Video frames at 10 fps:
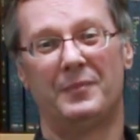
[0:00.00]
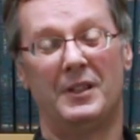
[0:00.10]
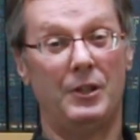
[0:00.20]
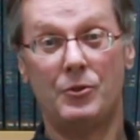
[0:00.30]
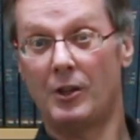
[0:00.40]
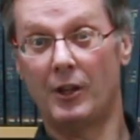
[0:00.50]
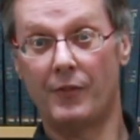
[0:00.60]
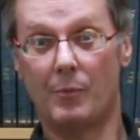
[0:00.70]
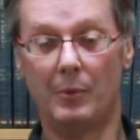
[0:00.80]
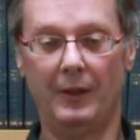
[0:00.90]
Use all of
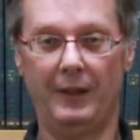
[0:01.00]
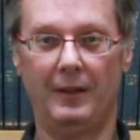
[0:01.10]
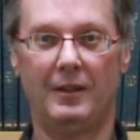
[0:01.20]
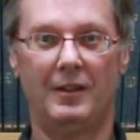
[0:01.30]
your brain.